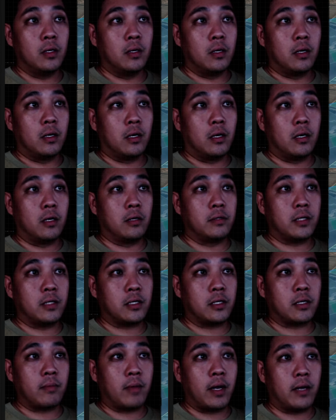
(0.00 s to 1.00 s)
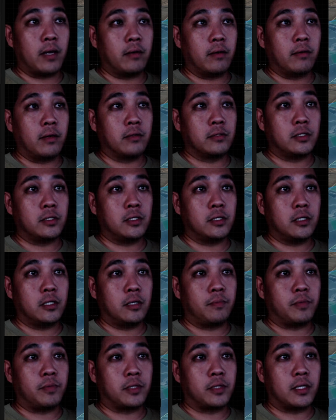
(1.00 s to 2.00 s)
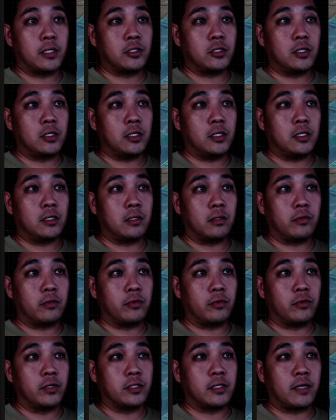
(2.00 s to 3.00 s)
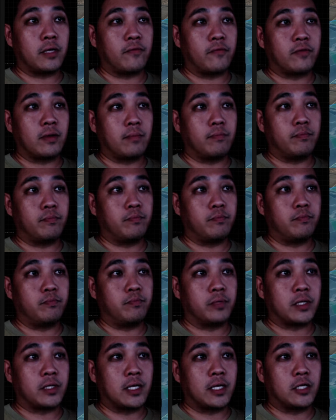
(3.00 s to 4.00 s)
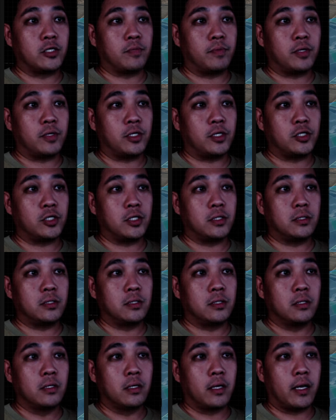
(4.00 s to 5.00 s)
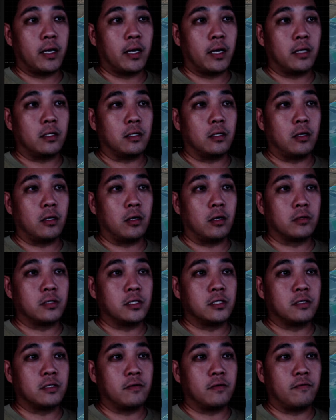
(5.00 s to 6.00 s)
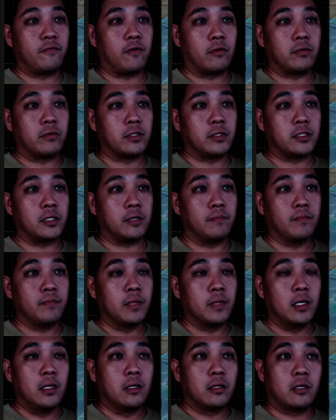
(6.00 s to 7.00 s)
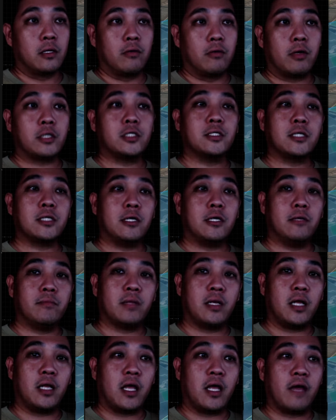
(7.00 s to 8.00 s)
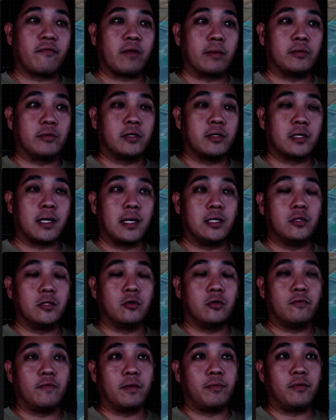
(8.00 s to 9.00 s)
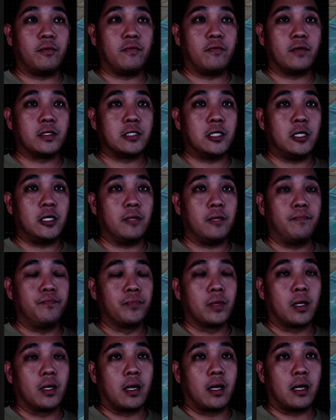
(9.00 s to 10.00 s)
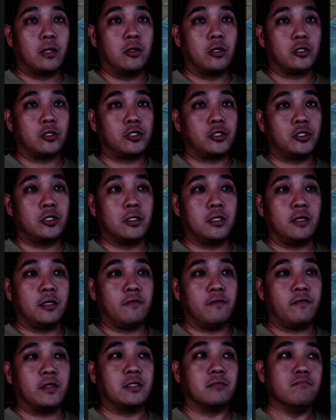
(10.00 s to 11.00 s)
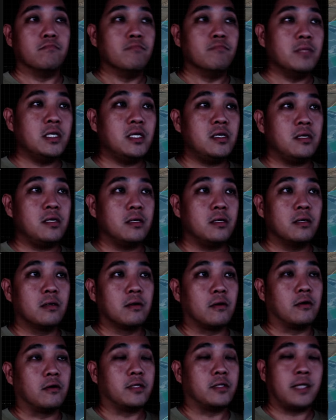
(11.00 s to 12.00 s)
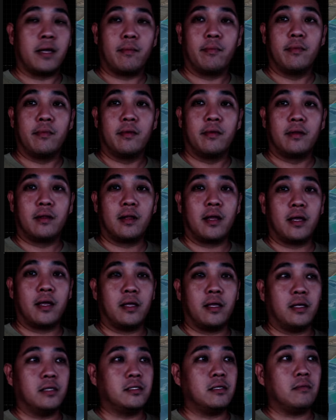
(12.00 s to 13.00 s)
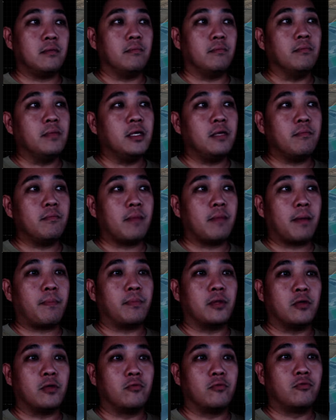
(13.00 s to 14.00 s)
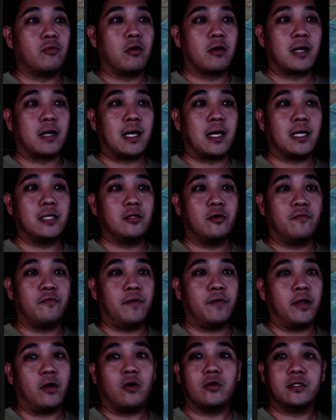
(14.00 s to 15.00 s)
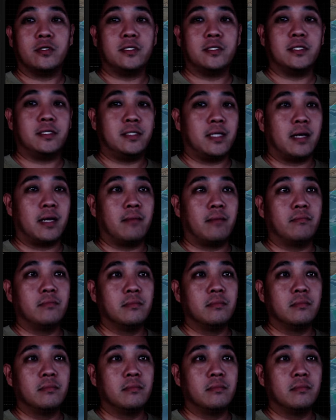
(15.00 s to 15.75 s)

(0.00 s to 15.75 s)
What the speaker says: There's some high ground here. Potentially, the Ukrainians have some potential positions and along this forest here. The Russians claim that they have captured Kalinove previously. I'm not sure if it's me or them. Like, is it me mapped the wrong Kalinove, or is it them